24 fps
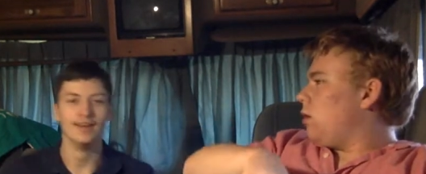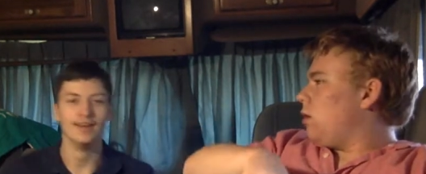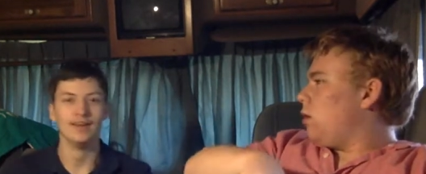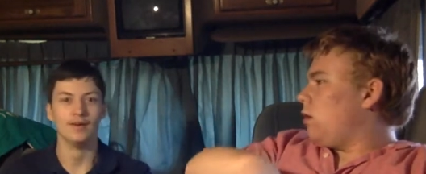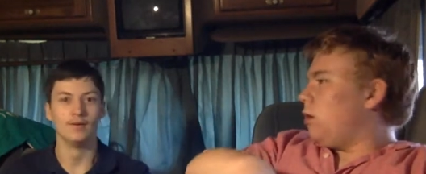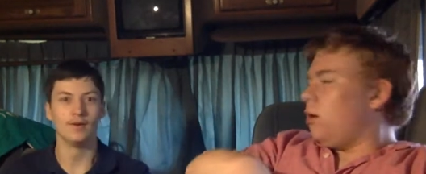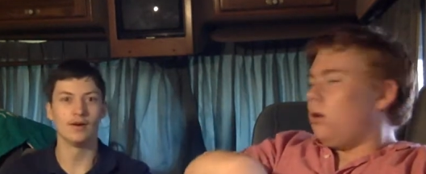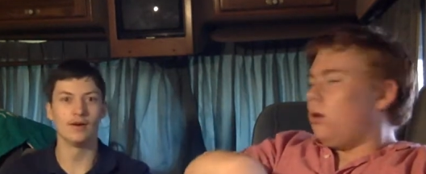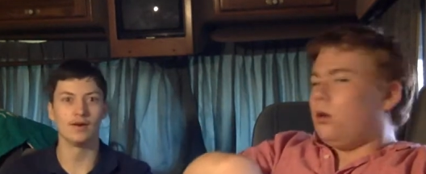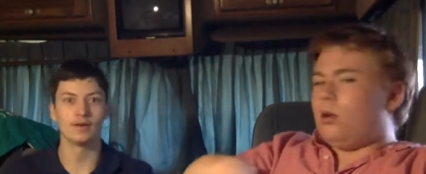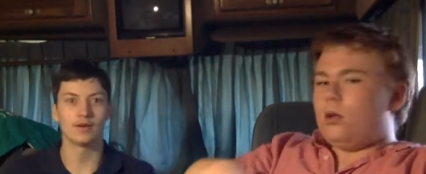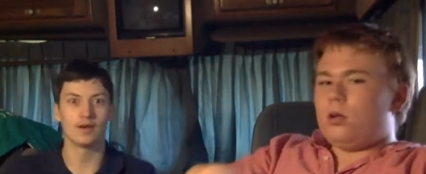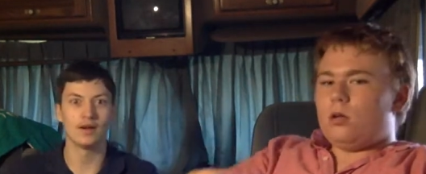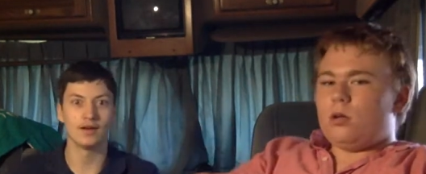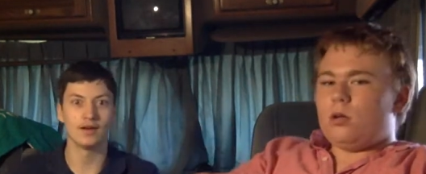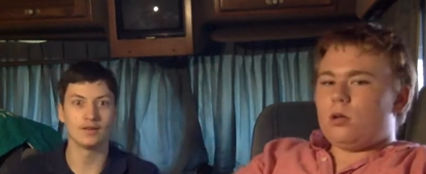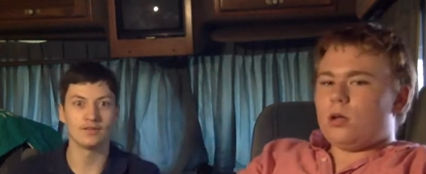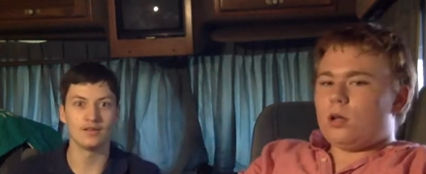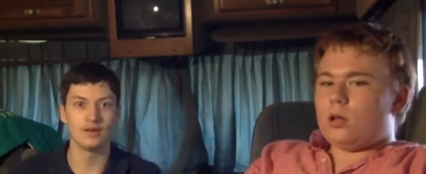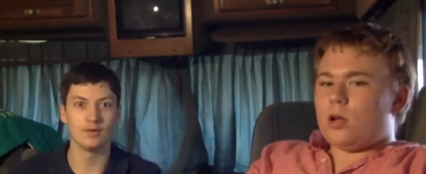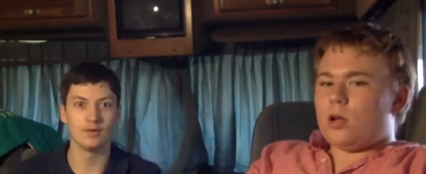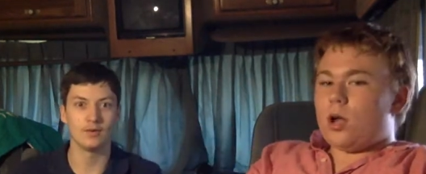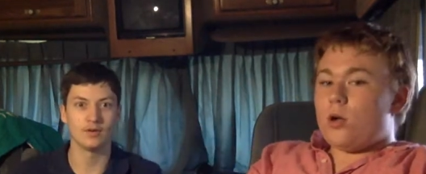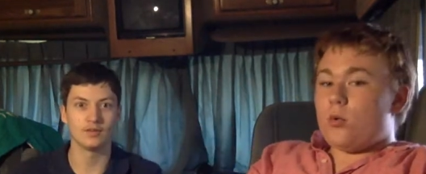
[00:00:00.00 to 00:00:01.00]
Speaker 1: Well,
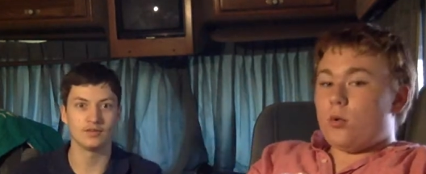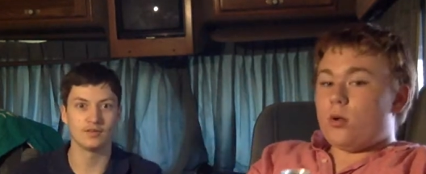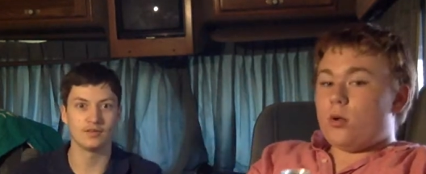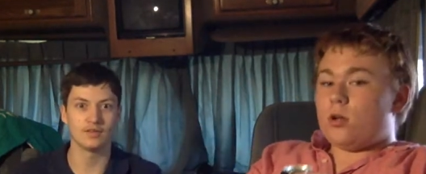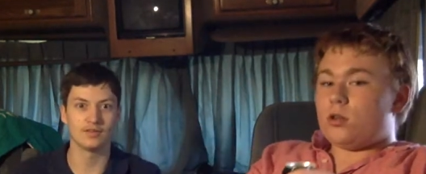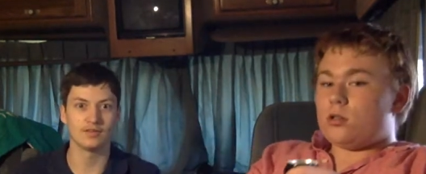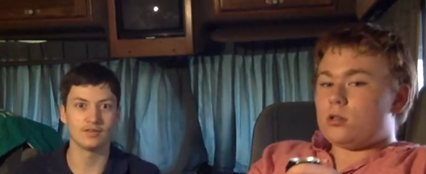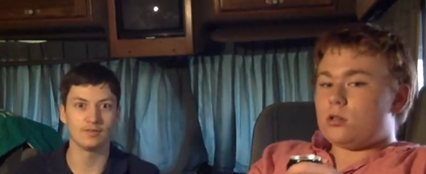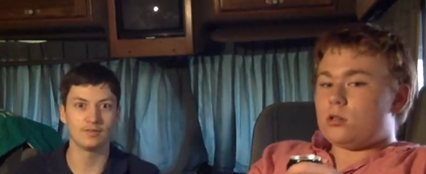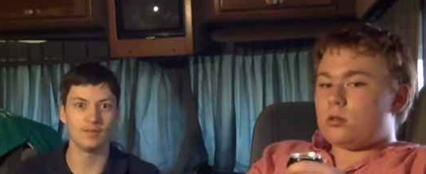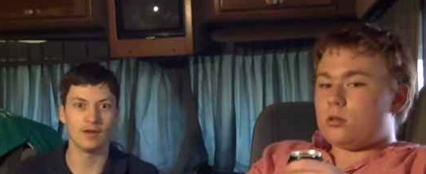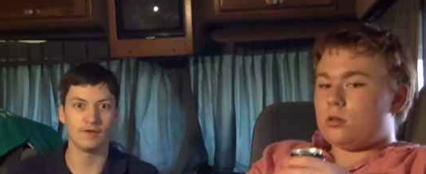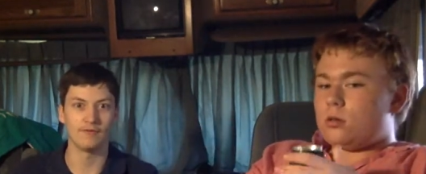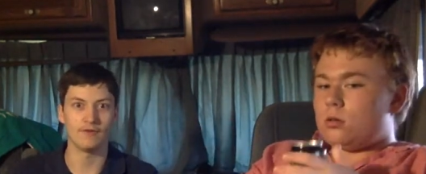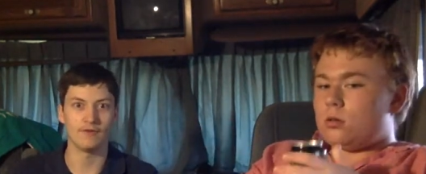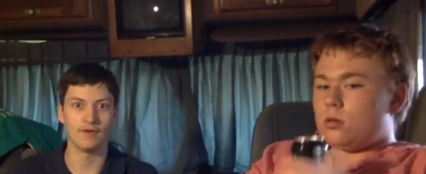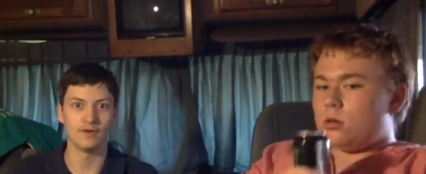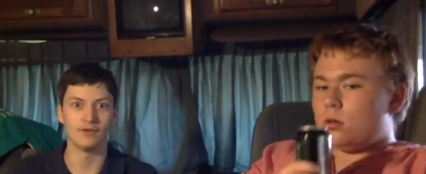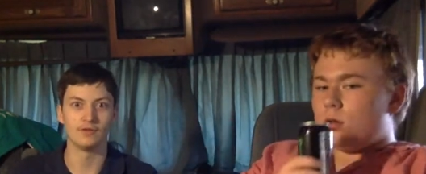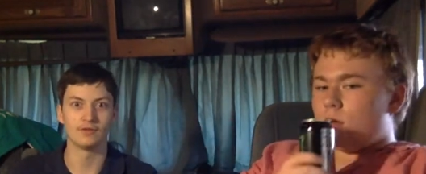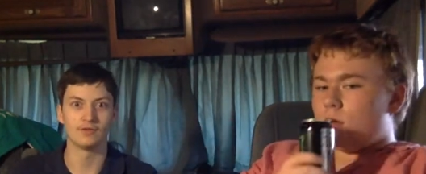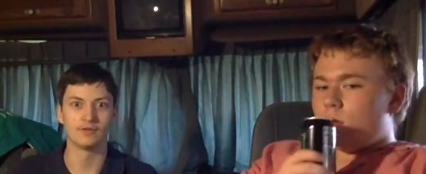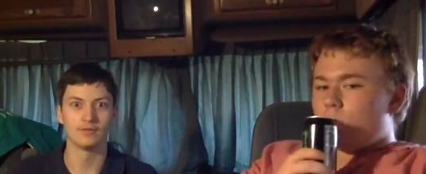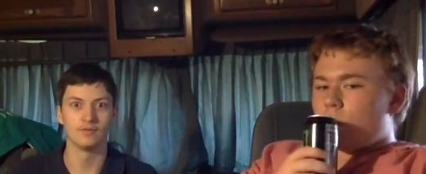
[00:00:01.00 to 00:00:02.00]
guys, anyways, this is my
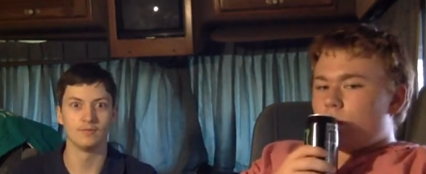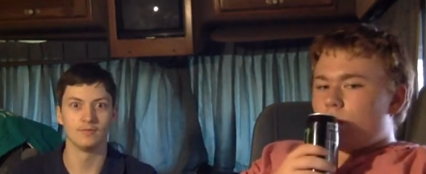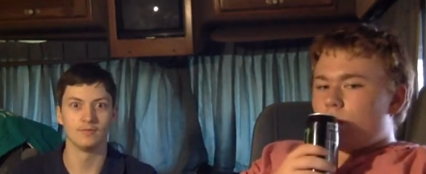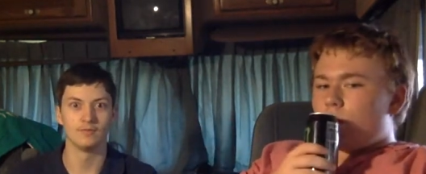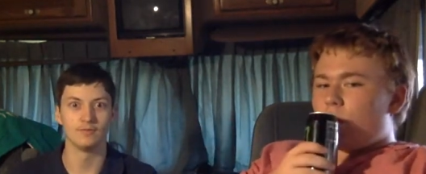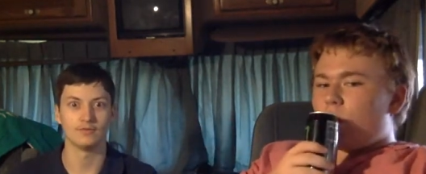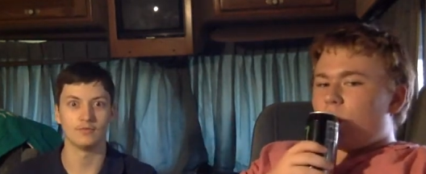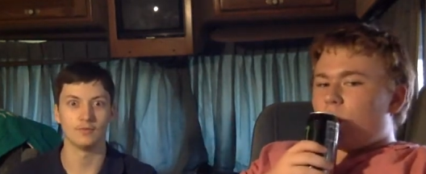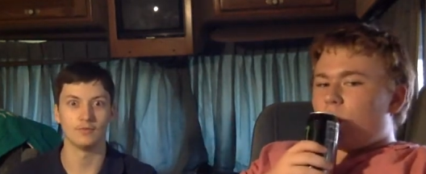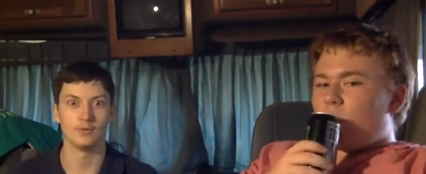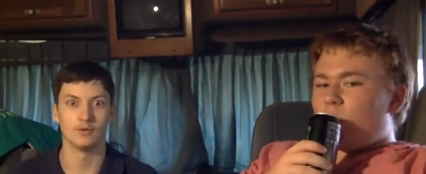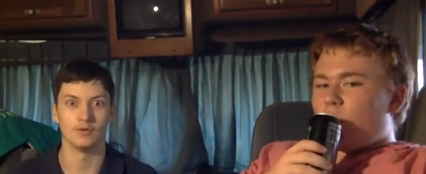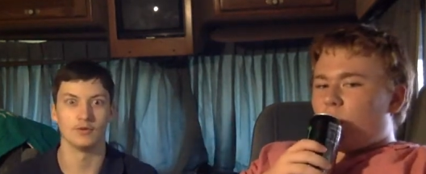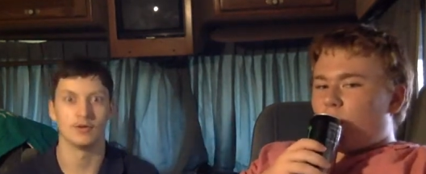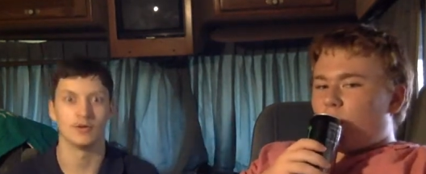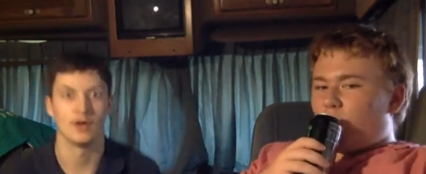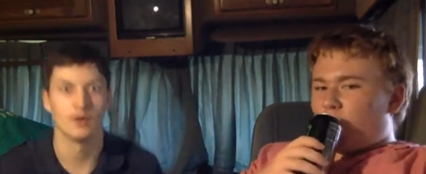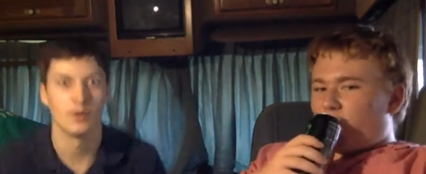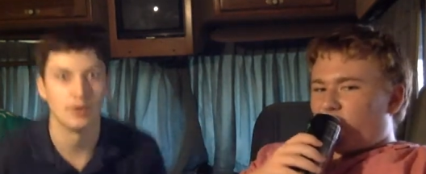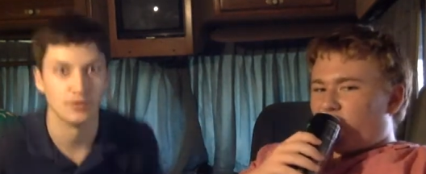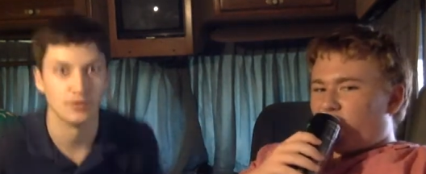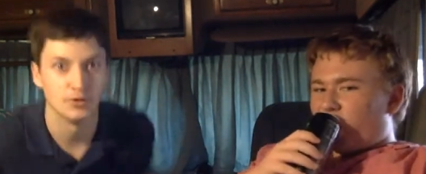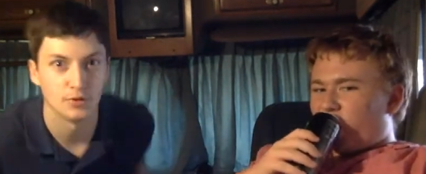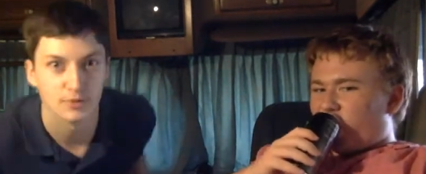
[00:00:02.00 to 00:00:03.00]
face. I wondered
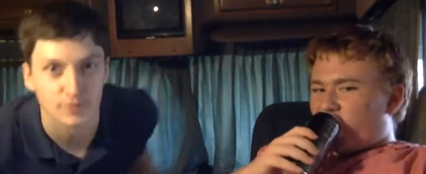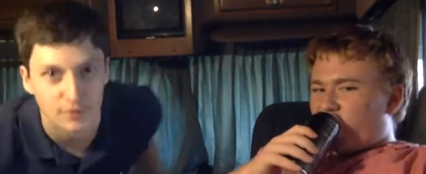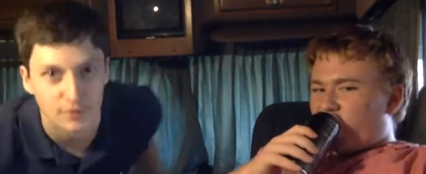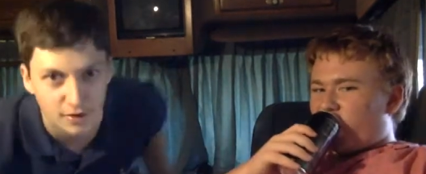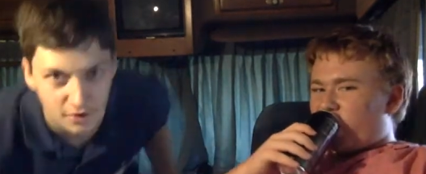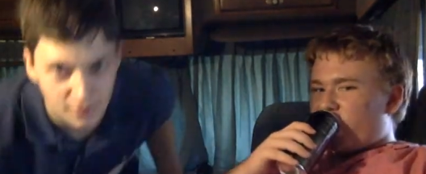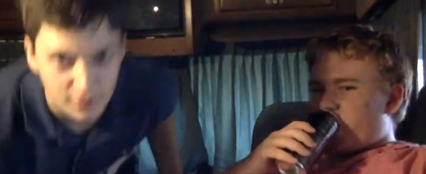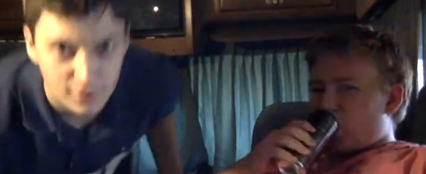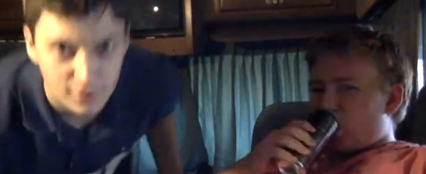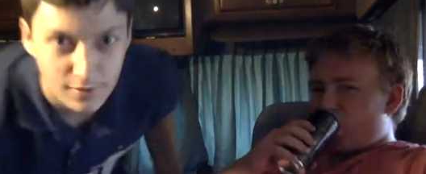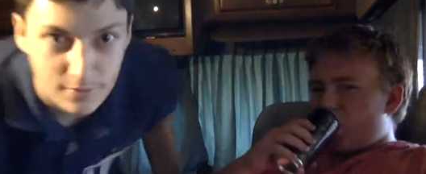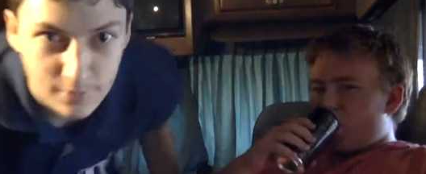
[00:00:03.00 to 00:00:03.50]
how I looked like.